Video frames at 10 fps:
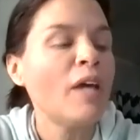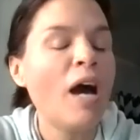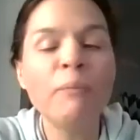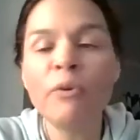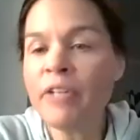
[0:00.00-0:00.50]

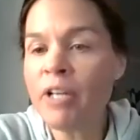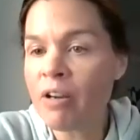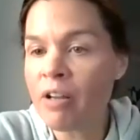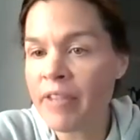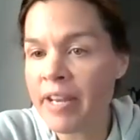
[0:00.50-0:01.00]
Moving
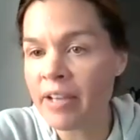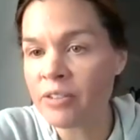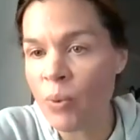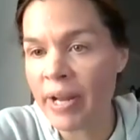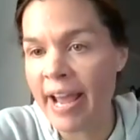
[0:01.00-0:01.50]
on the
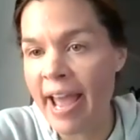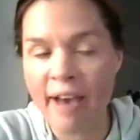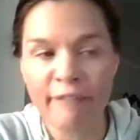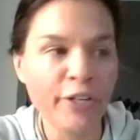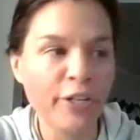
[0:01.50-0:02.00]
next one I
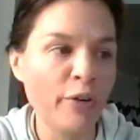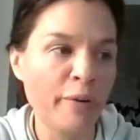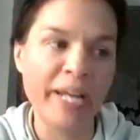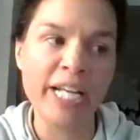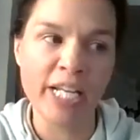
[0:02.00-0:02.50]
have for you
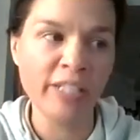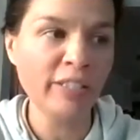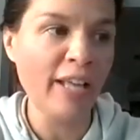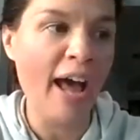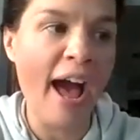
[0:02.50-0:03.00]
on my list,